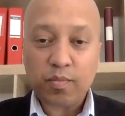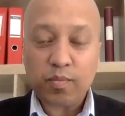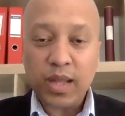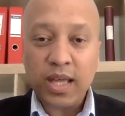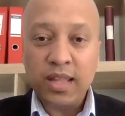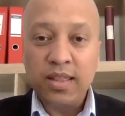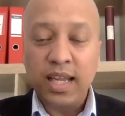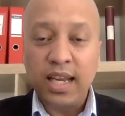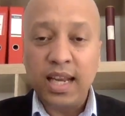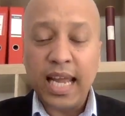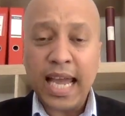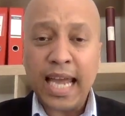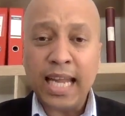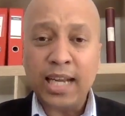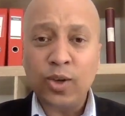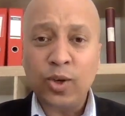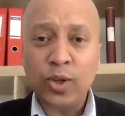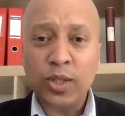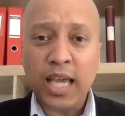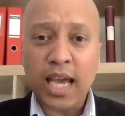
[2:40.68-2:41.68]
The
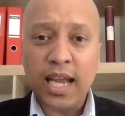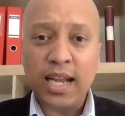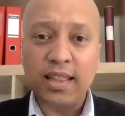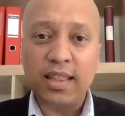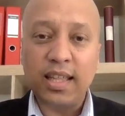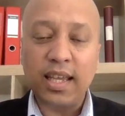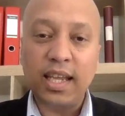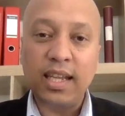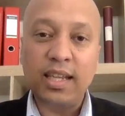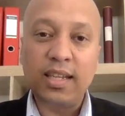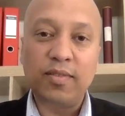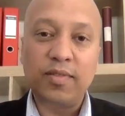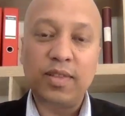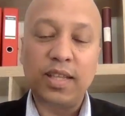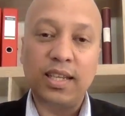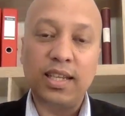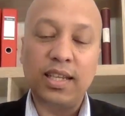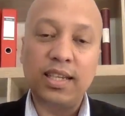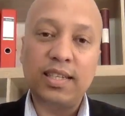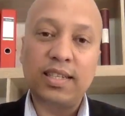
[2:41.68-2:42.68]
landlord can, at the end of
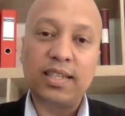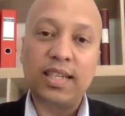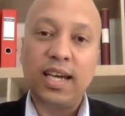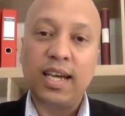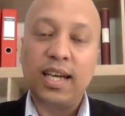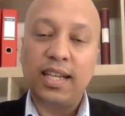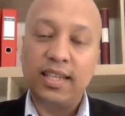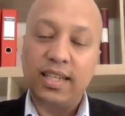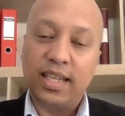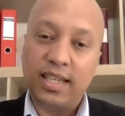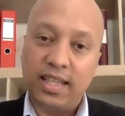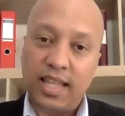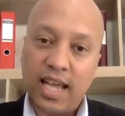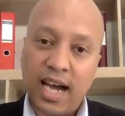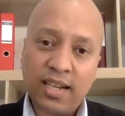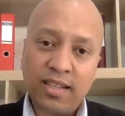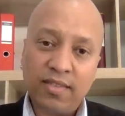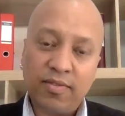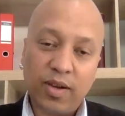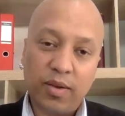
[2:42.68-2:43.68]
the lease,
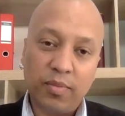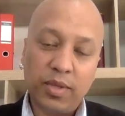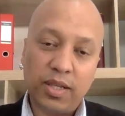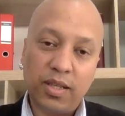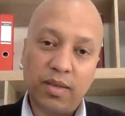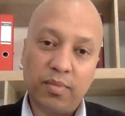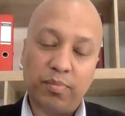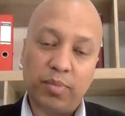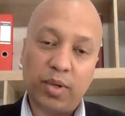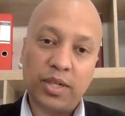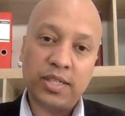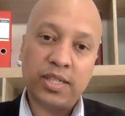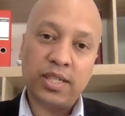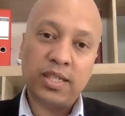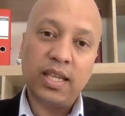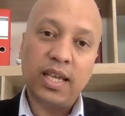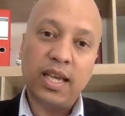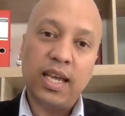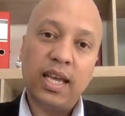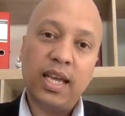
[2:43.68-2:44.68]
deduct from the deposit
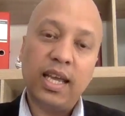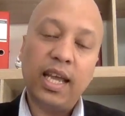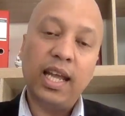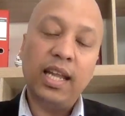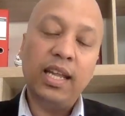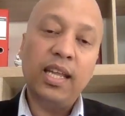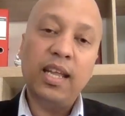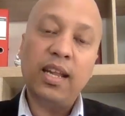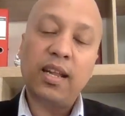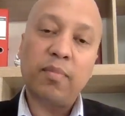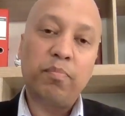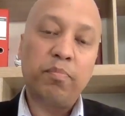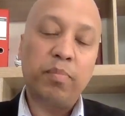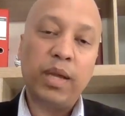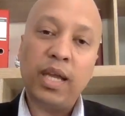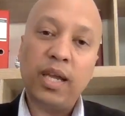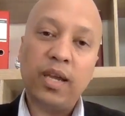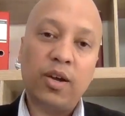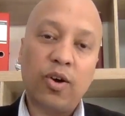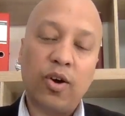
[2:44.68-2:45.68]
any
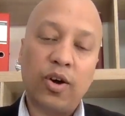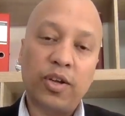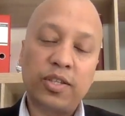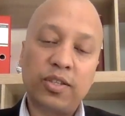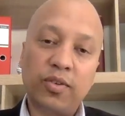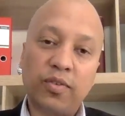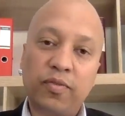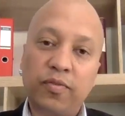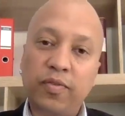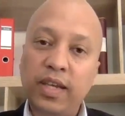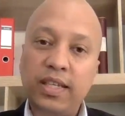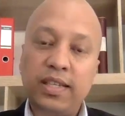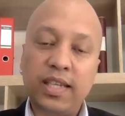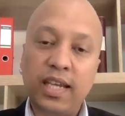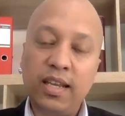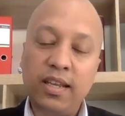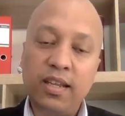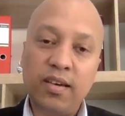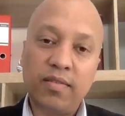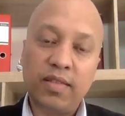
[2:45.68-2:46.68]
repair cost to fix
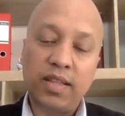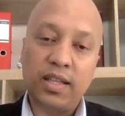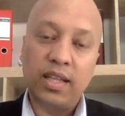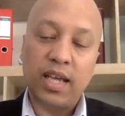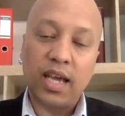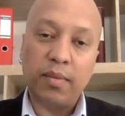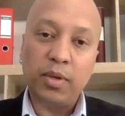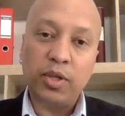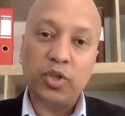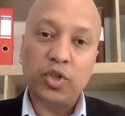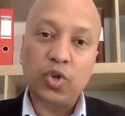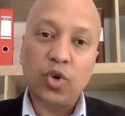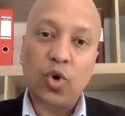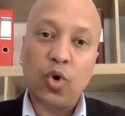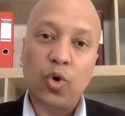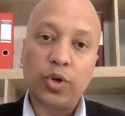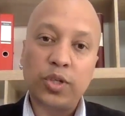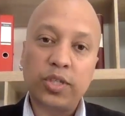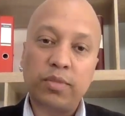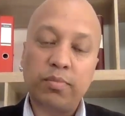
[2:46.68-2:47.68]
any of the damage
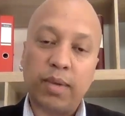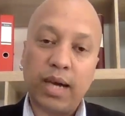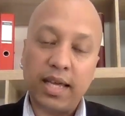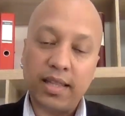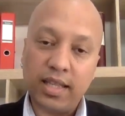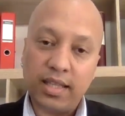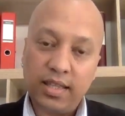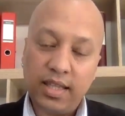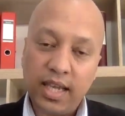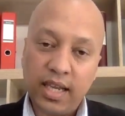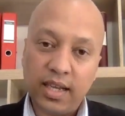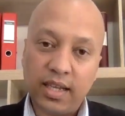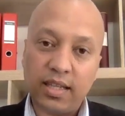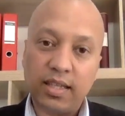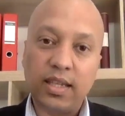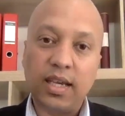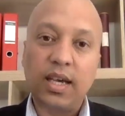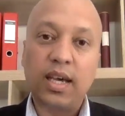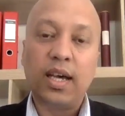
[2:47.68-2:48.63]
caused by the tenant.